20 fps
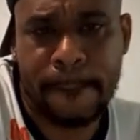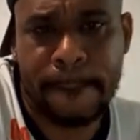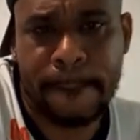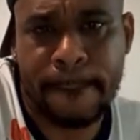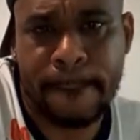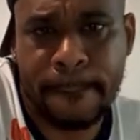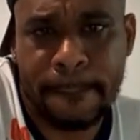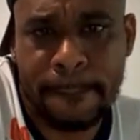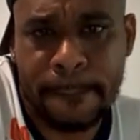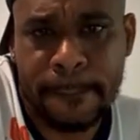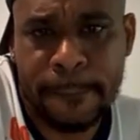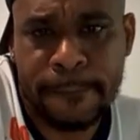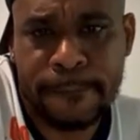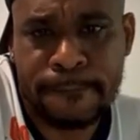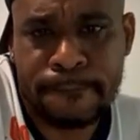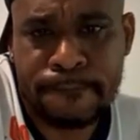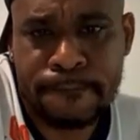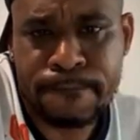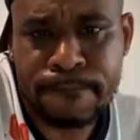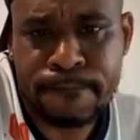
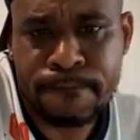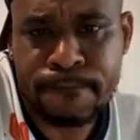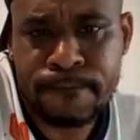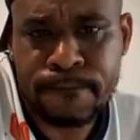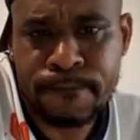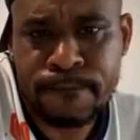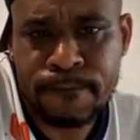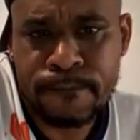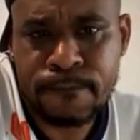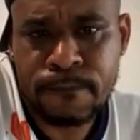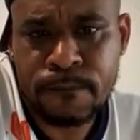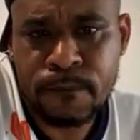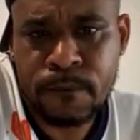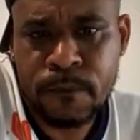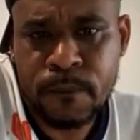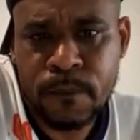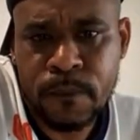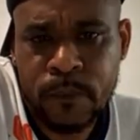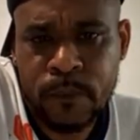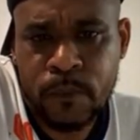
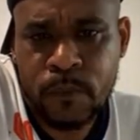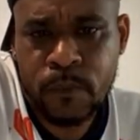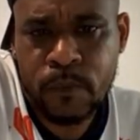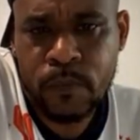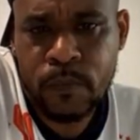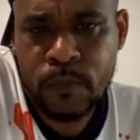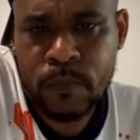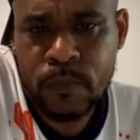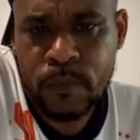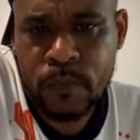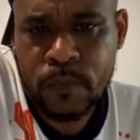(no one is talking)